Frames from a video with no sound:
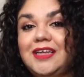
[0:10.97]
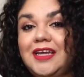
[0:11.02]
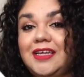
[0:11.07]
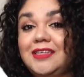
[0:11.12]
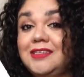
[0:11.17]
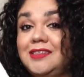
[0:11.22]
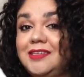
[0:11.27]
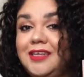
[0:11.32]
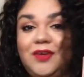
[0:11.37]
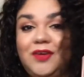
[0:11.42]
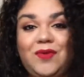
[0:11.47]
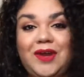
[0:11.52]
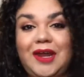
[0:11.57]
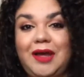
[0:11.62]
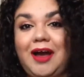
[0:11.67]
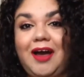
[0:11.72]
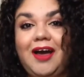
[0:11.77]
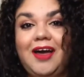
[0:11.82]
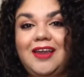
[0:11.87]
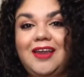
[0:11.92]
and seeing what I
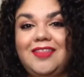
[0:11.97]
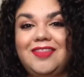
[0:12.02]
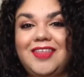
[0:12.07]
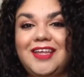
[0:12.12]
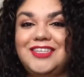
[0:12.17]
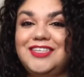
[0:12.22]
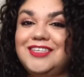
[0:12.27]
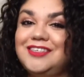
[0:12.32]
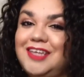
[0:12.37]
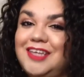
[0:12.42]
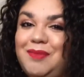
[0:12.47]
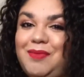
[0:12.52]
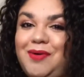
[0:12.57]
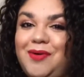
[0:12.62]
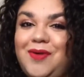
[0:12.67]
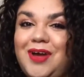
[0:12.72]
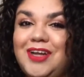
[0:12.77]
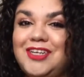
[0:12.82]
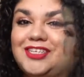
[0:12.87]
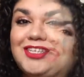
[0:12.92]
got, then just keep
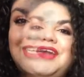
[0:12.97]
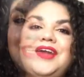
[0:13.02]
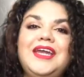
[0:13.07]
on watching.